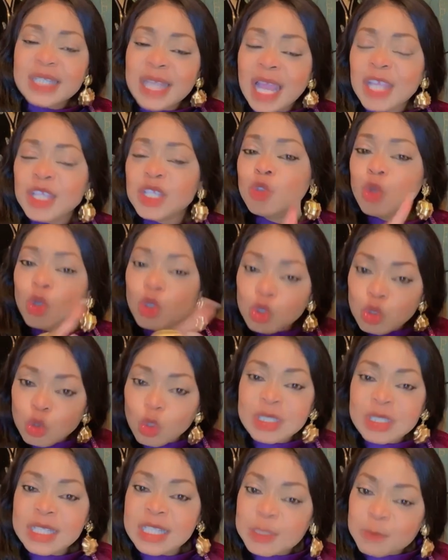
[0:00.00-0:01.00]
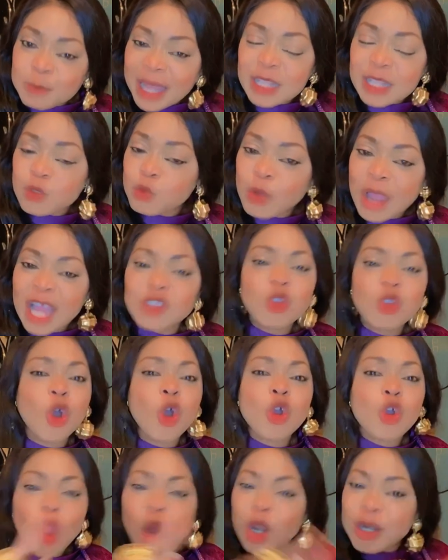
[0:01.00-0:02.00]
Teacher, you don't know this part well, and
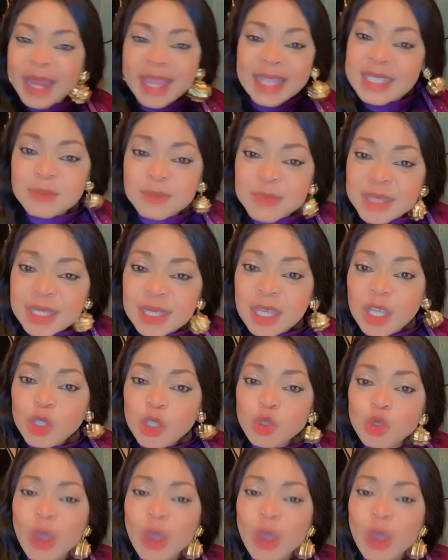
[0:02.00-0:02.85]
don't correct me.